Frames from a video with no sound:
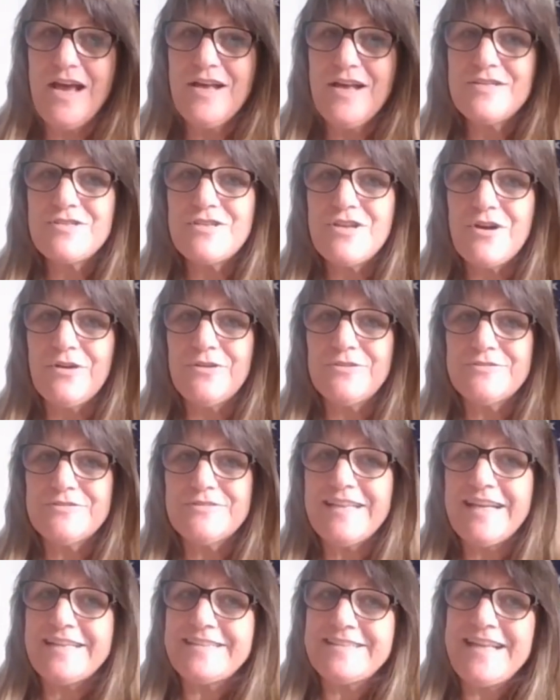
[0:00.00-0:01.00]
so
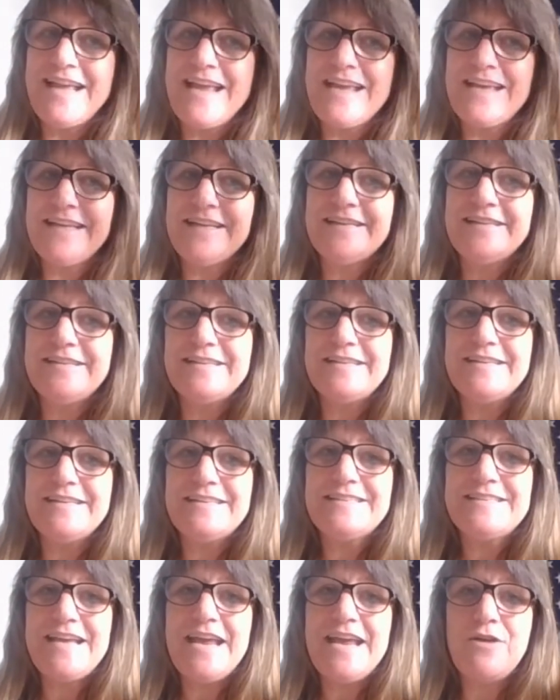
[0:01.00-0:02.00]
that they can
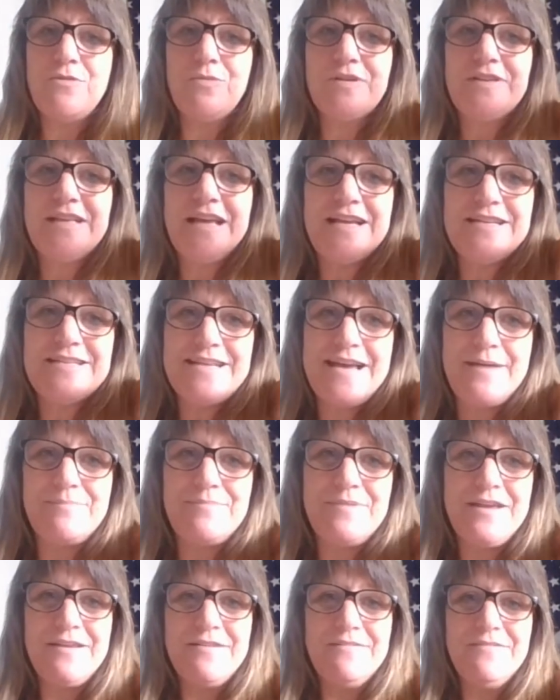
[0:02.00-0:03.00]
take what they
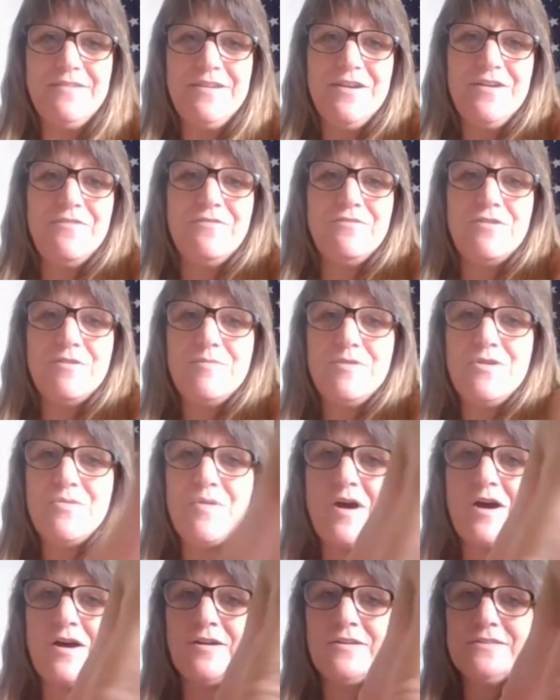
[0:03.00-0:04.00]
tap in from you
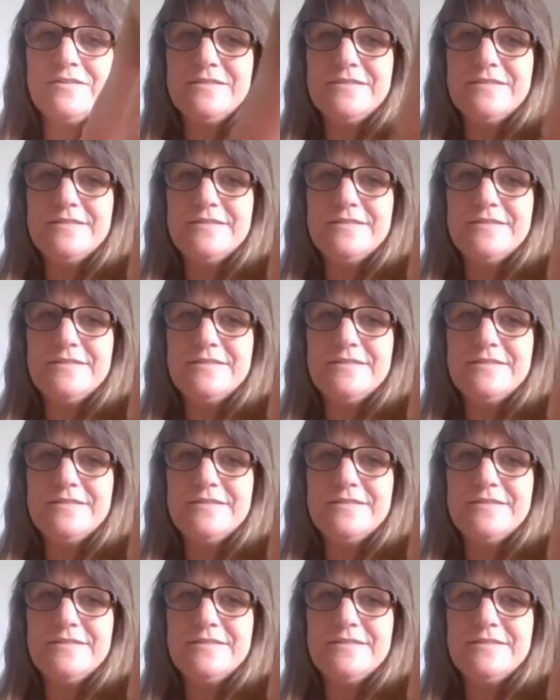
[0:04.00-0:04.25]
all,